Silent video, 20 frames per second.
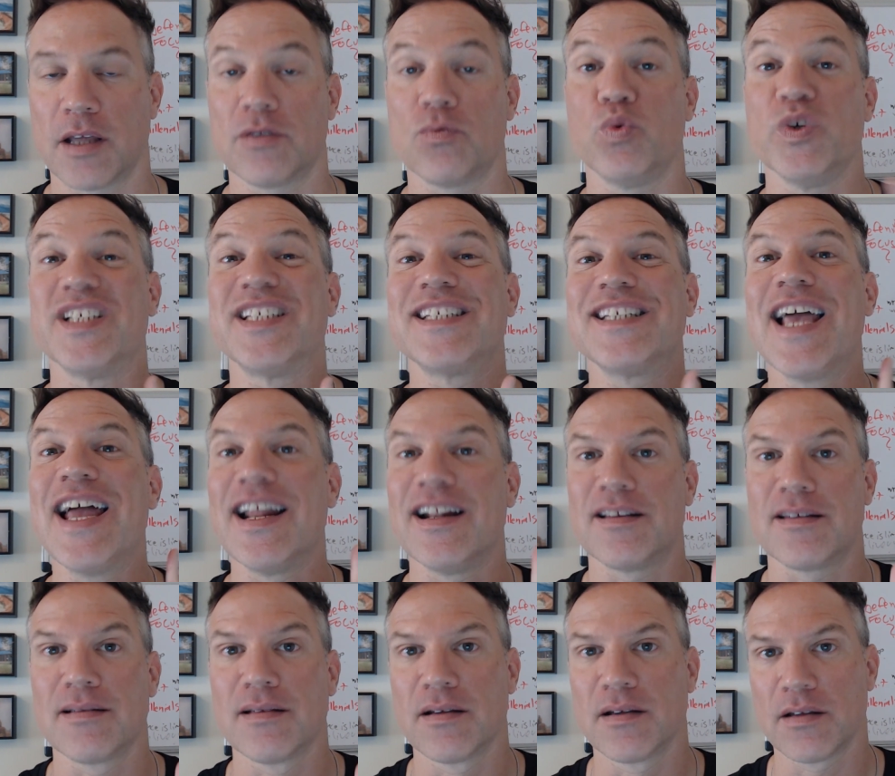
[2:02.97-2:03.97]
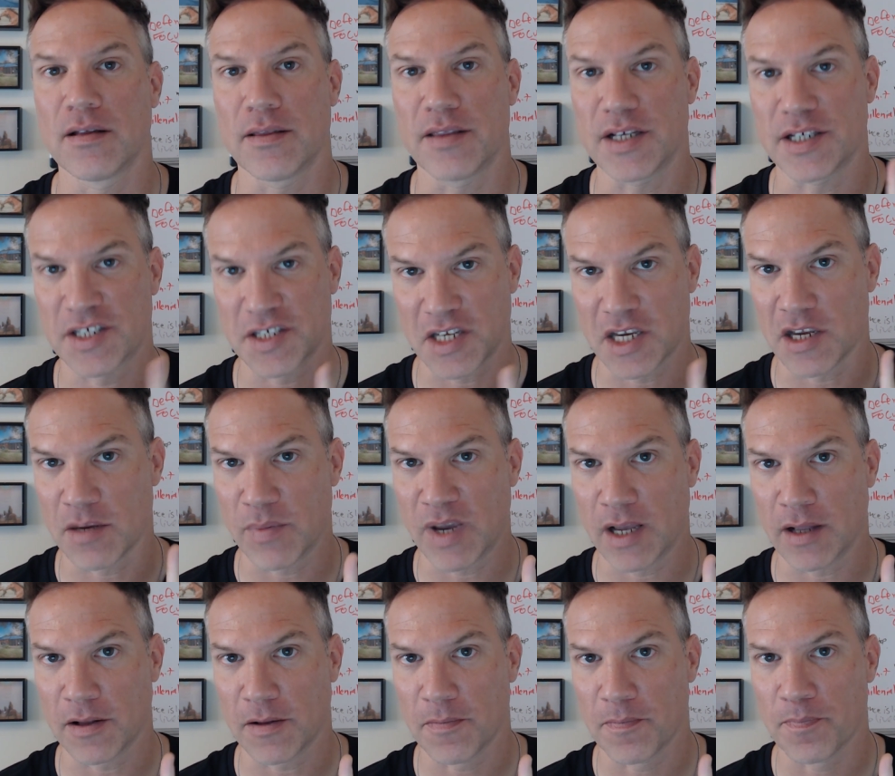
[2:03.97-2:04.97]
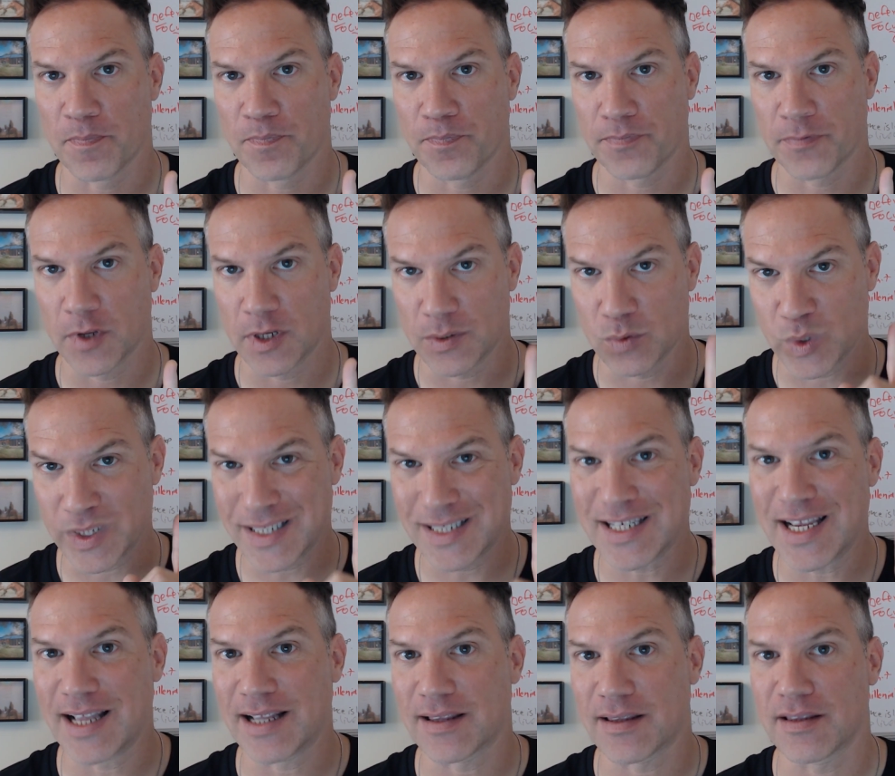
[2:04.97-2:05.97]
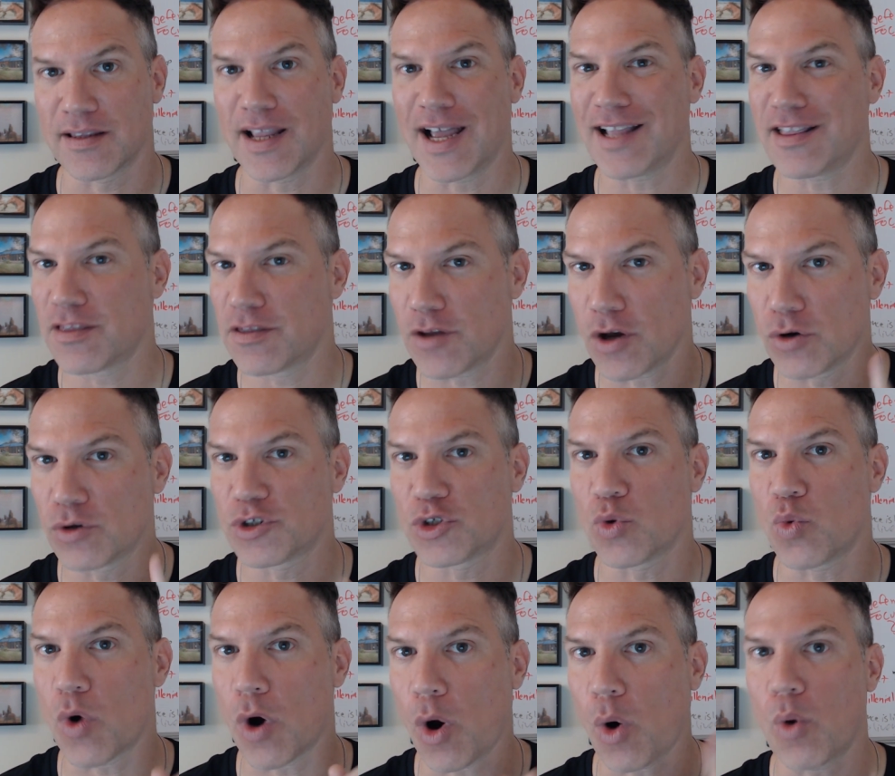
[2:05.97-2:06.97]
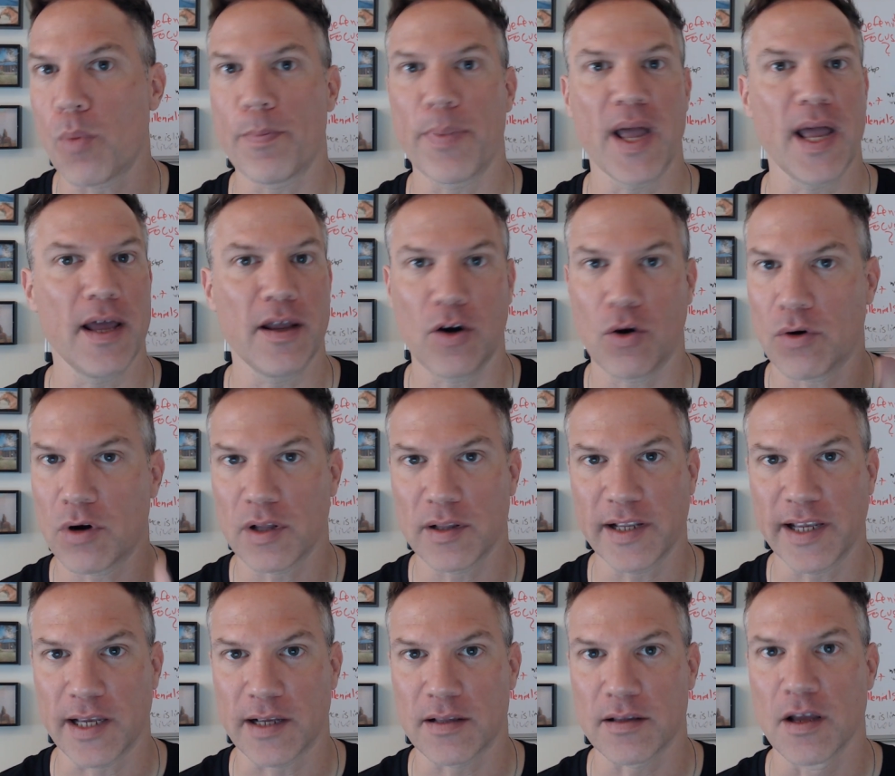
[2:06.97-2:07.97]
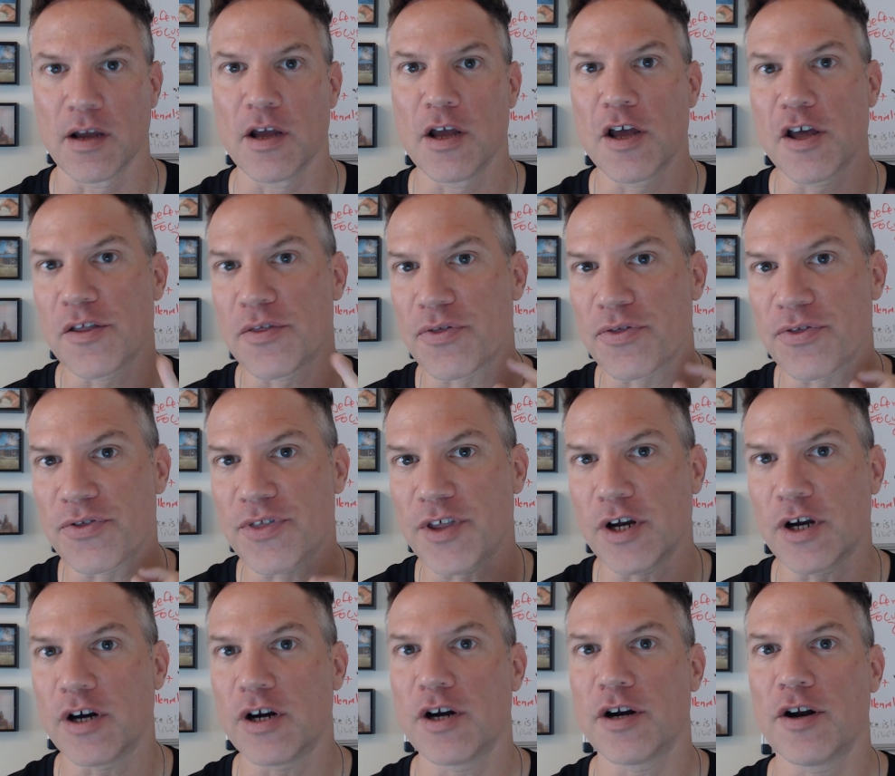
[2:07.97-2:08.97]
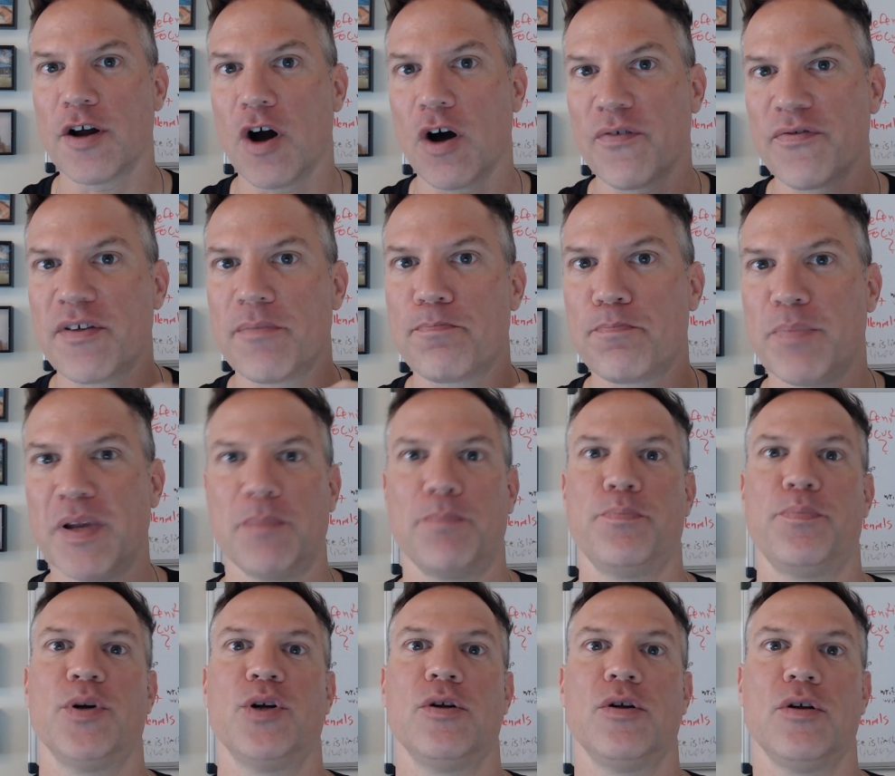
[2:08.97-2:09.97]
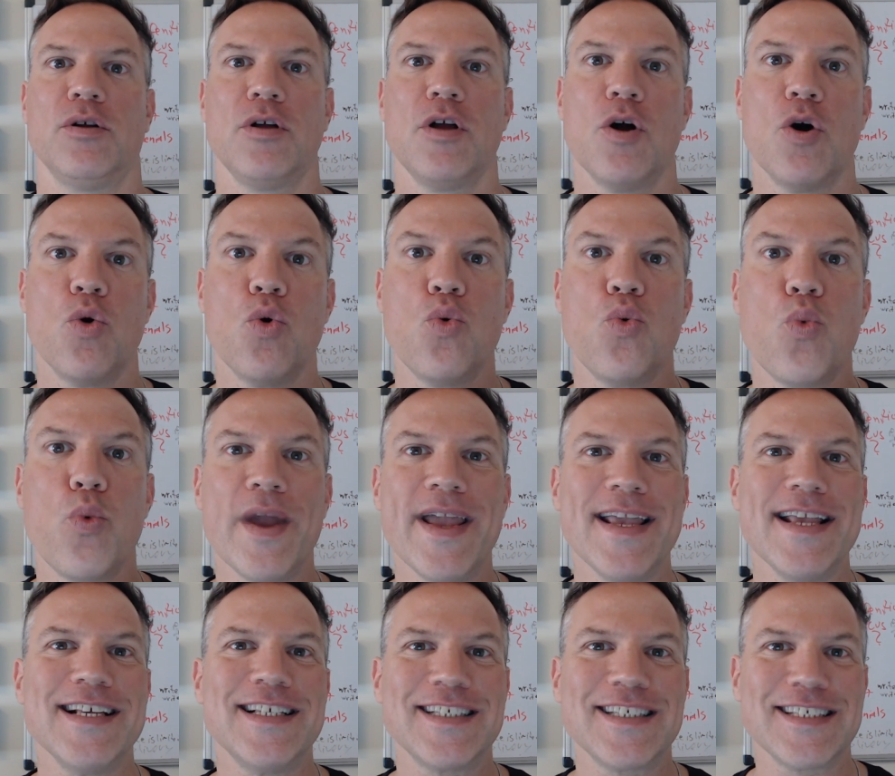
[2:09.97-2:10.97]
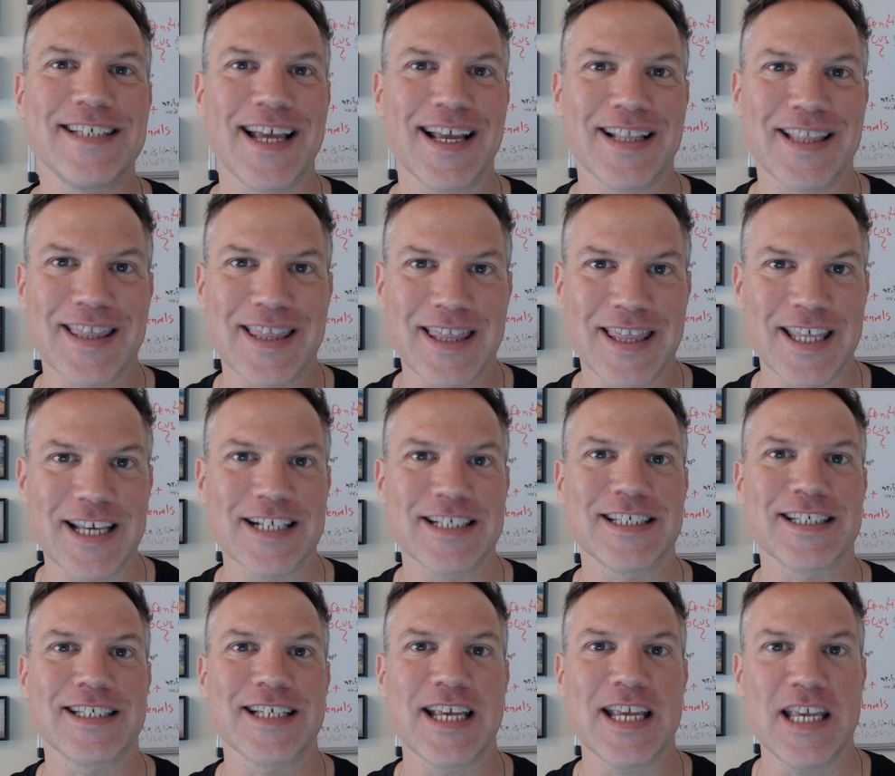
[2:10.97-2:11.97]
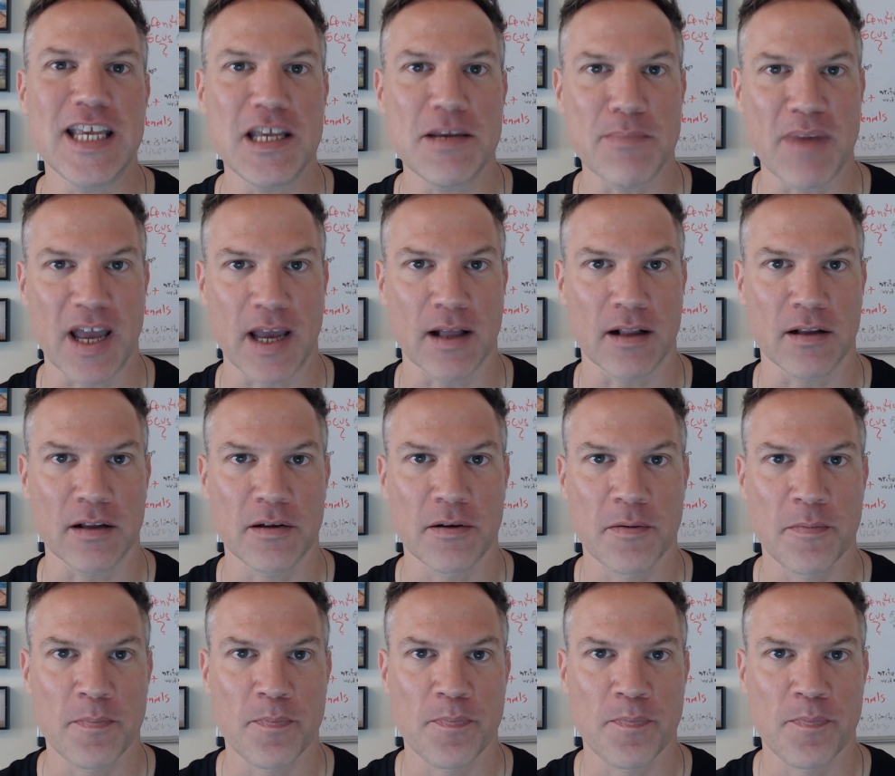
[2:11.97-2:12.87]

we sent this email, it was sent, not those who opened or clicked. Third of the people who we sent this email